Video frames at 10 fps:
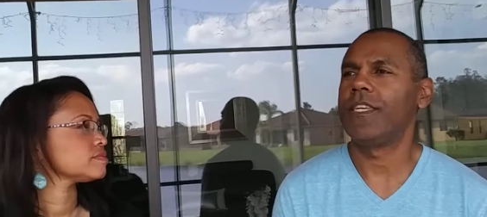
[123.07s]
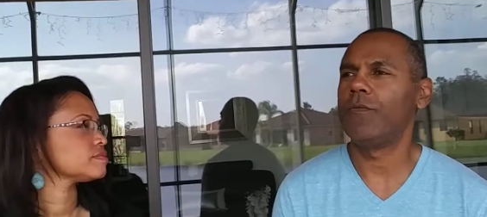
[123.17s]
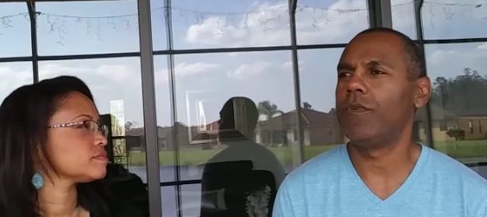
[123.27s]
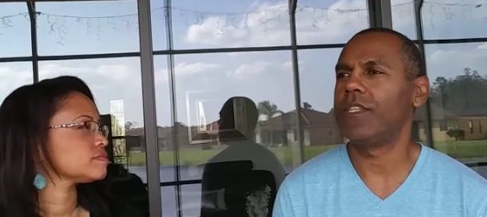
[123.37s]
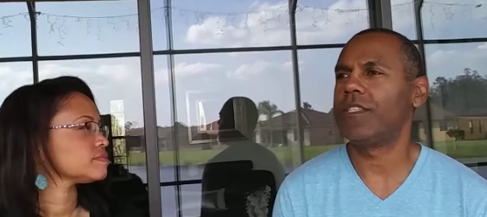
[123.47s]
Speaker 1: it
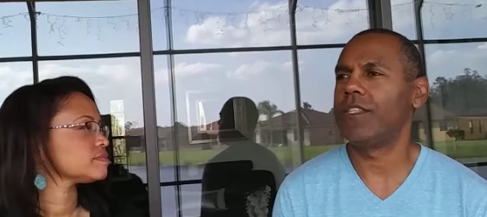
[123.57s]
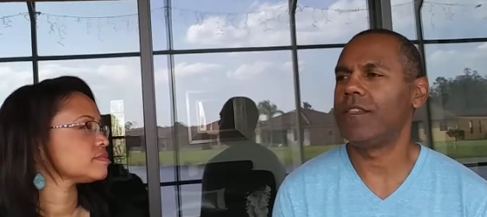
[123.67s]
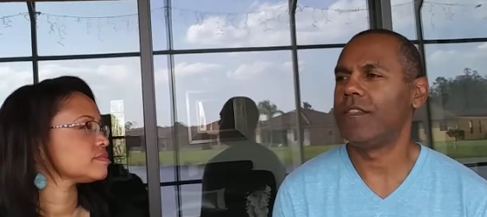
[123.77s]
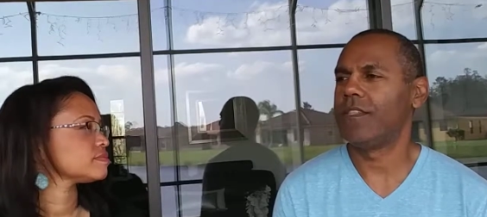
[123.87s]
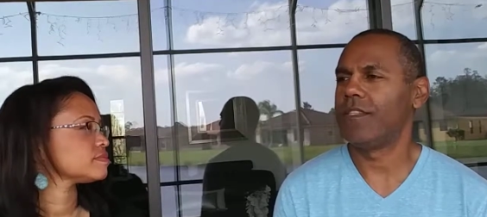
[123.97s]
wasn't
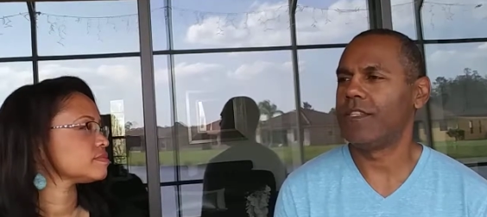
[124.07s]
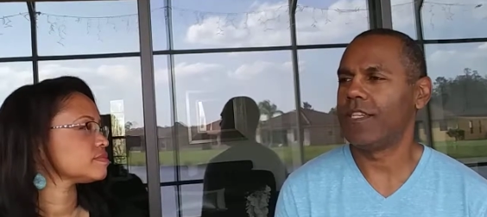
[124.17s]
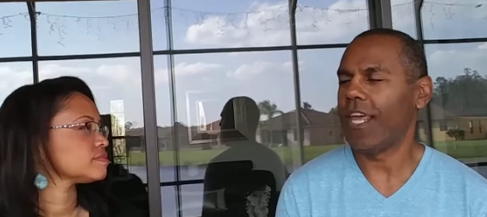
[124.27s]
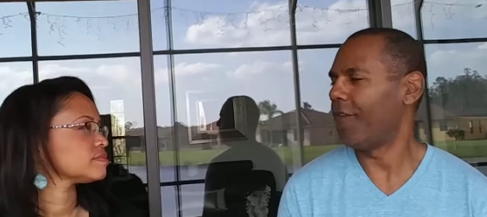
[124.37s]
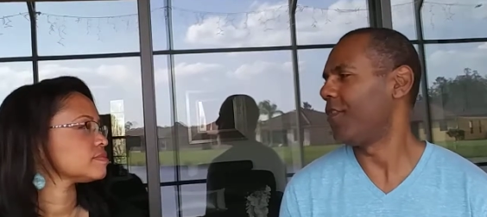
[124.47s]

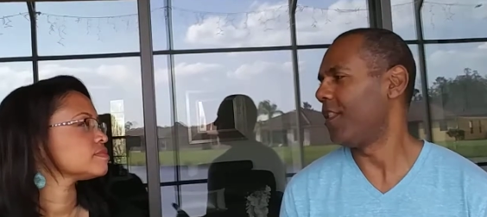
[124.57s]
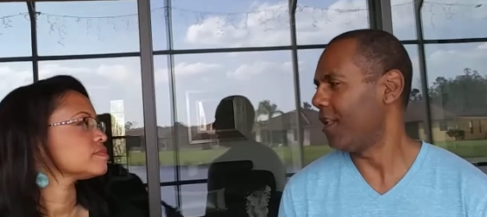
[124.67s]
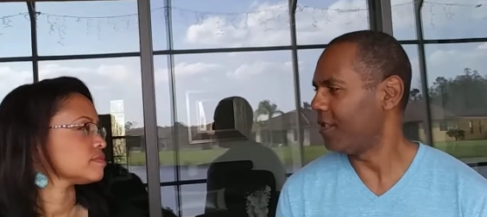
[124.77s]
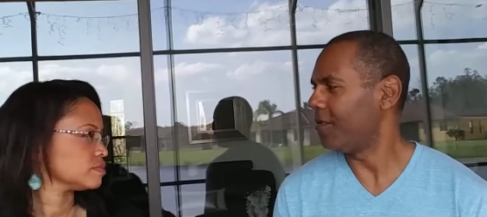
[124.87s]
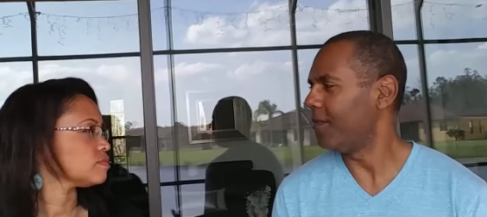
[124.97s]

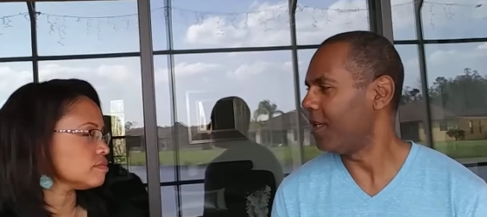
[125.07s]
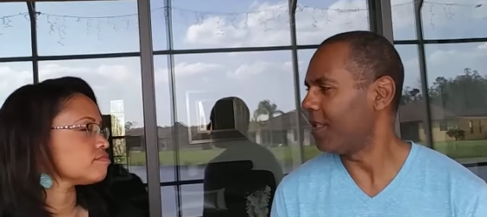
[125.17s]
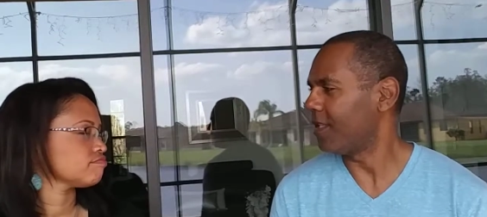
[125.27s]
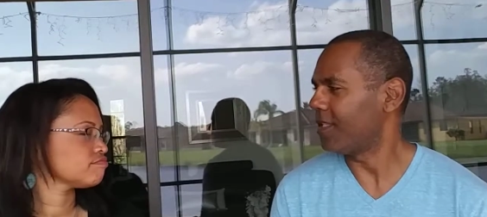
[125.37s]
everything to me mm-hmm. at the mm-hmm.